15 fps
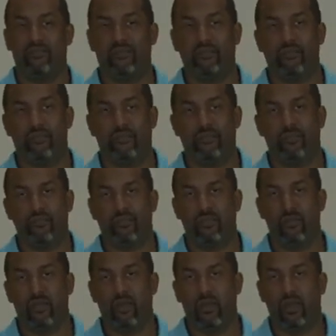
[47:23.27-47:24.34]

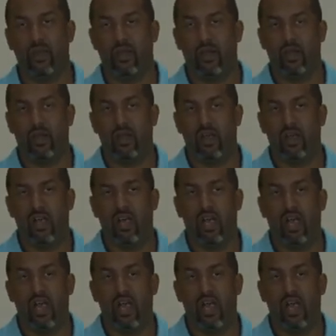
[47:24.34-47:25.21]
Nobody speaks.